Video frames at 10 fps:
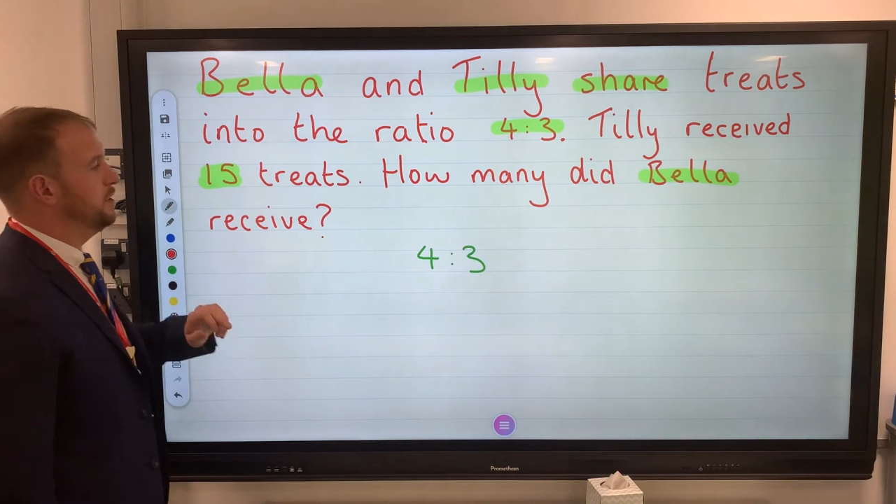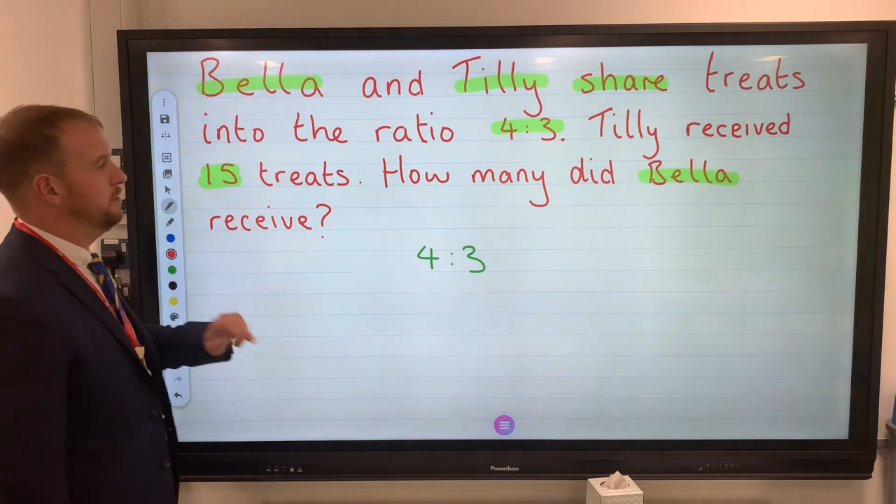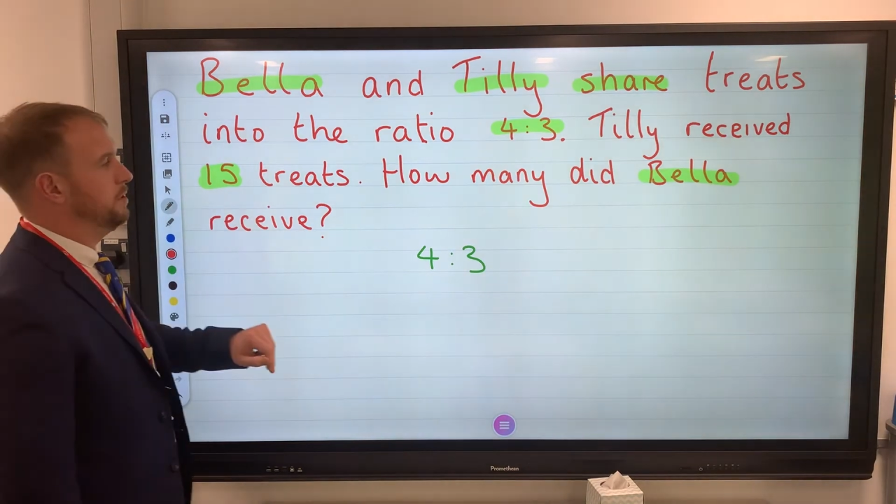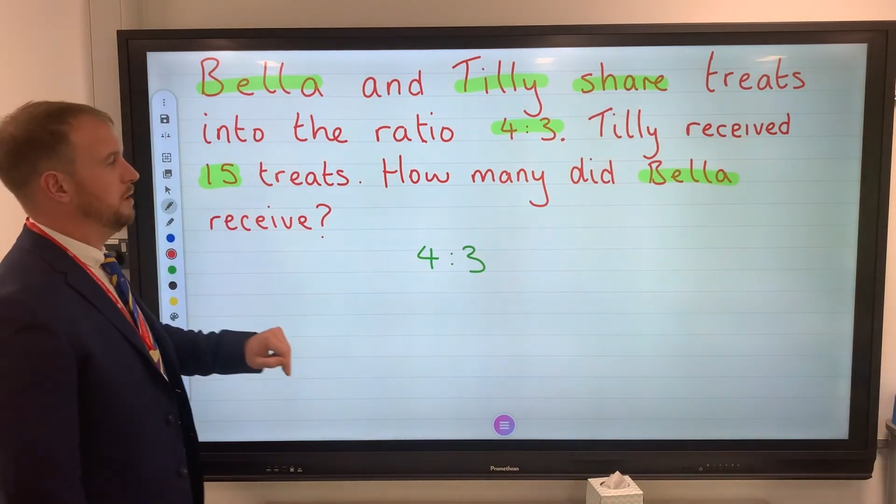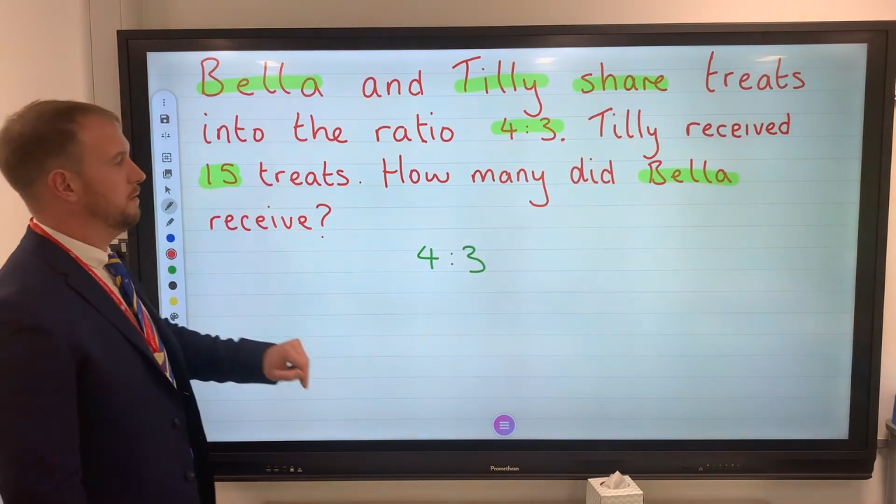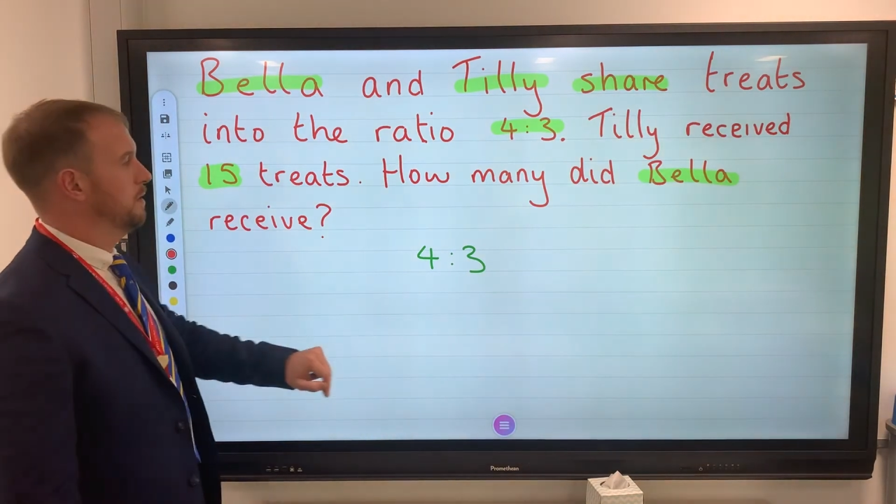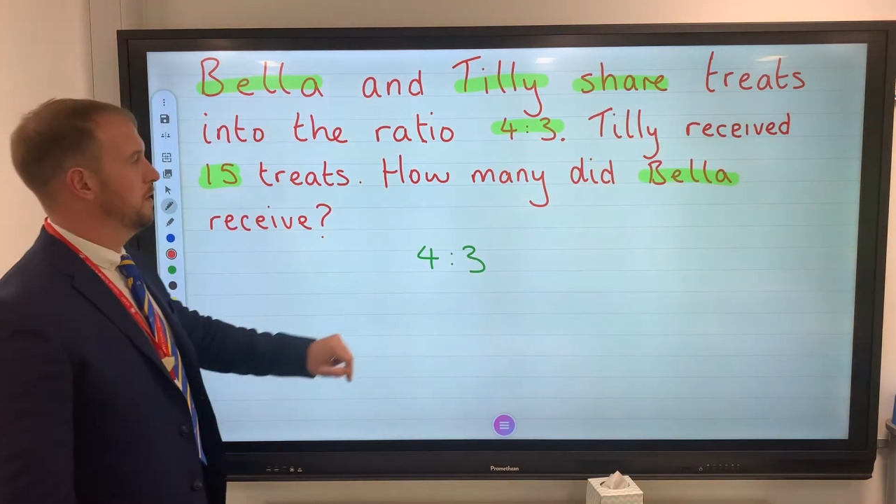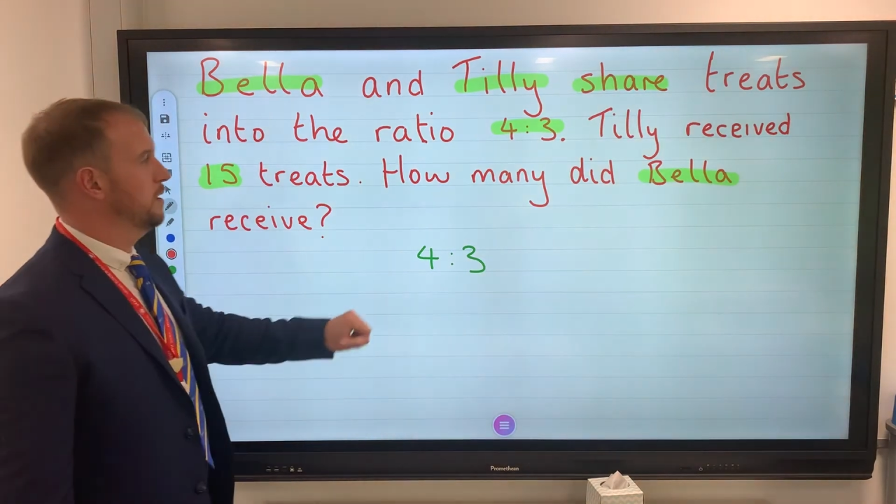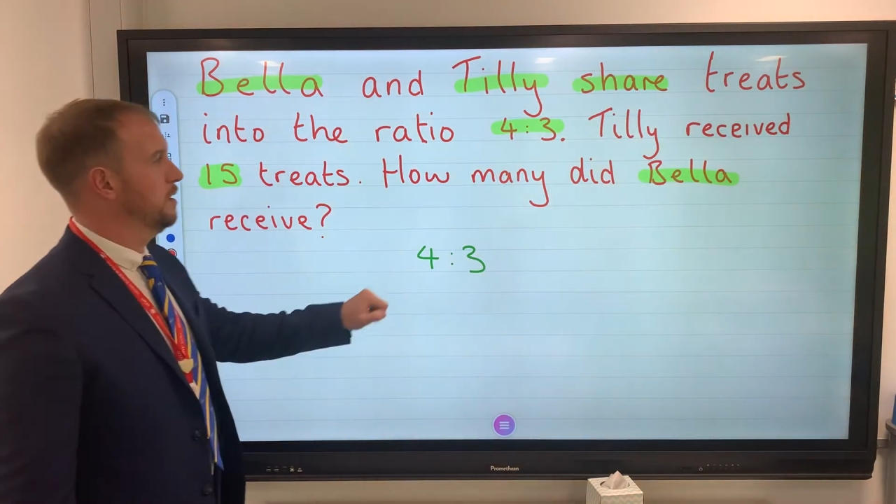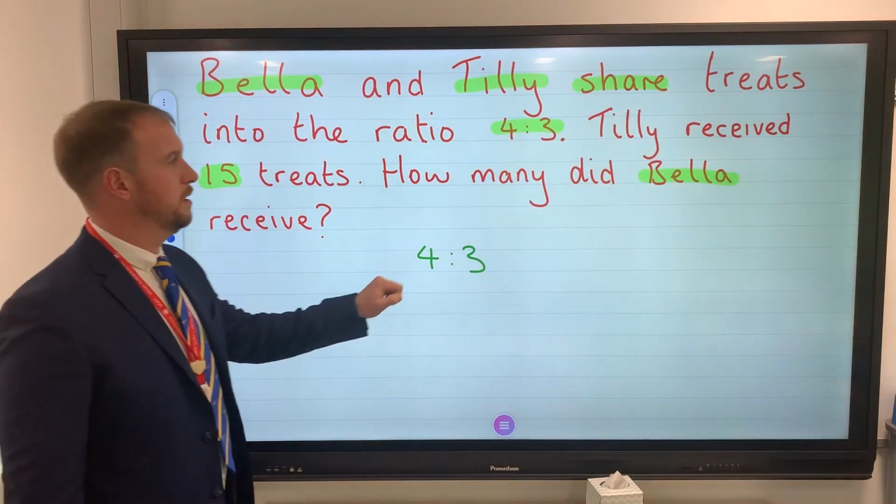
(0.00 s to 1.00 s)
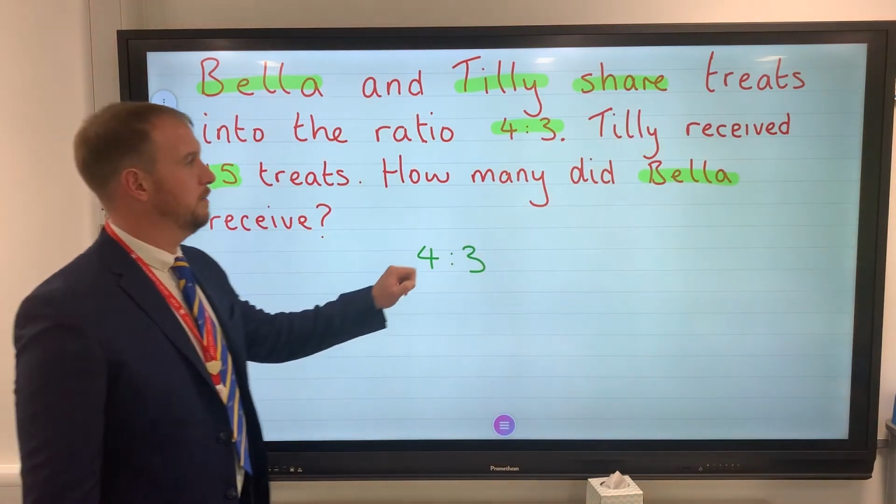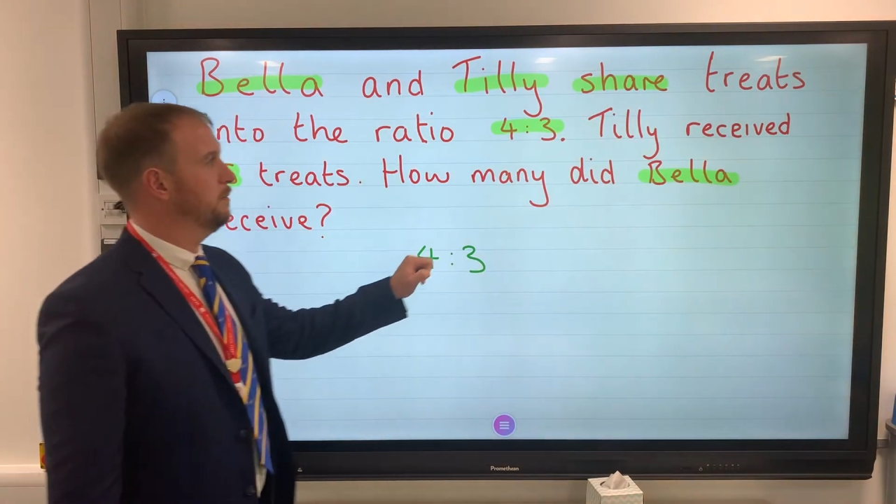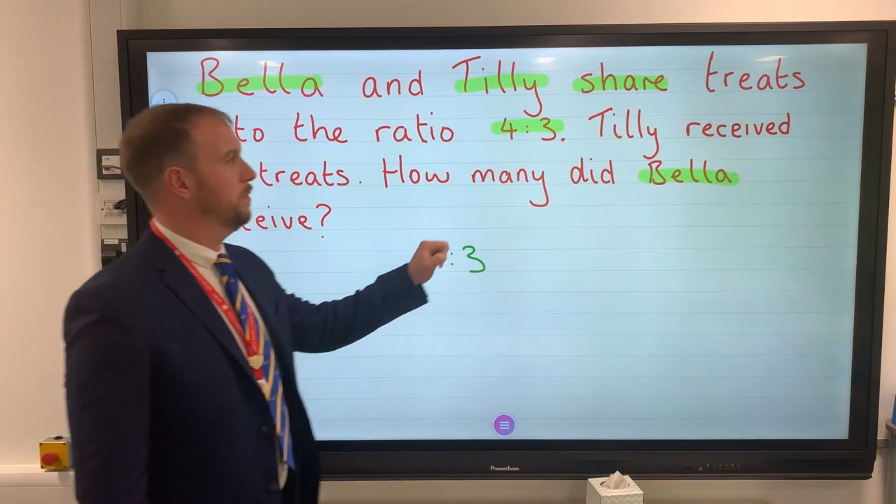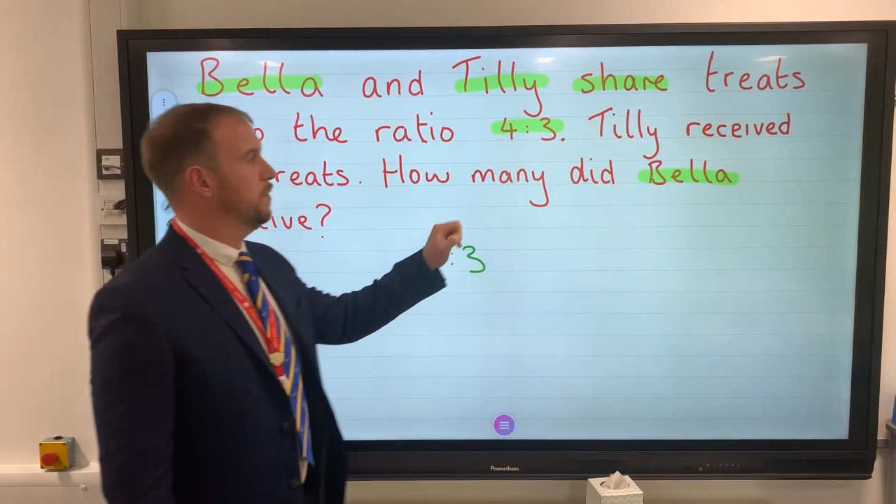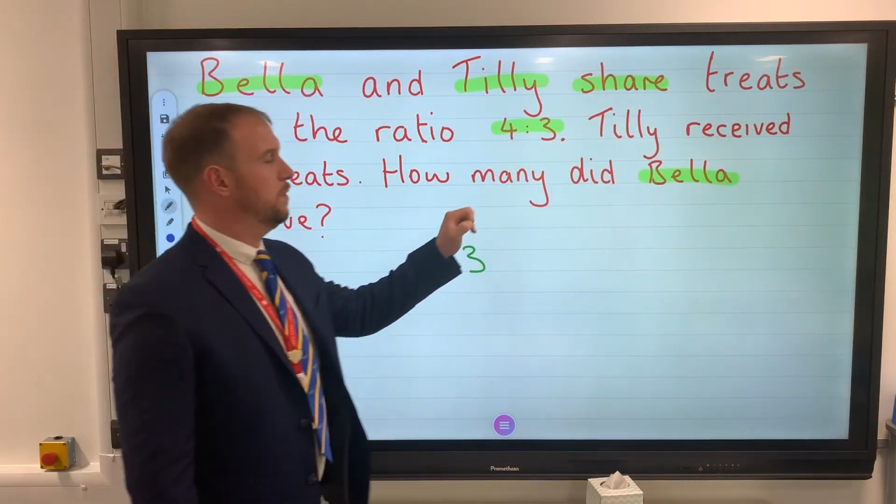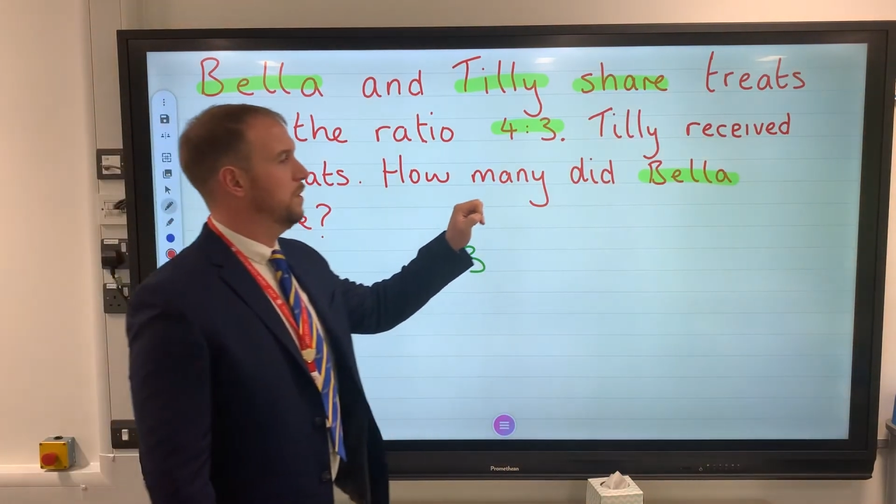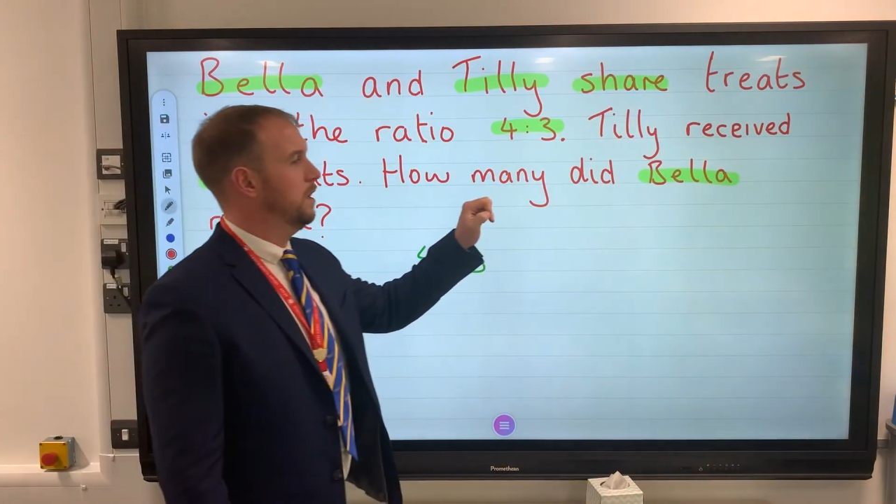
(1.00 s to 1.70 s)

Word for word: you do, the more,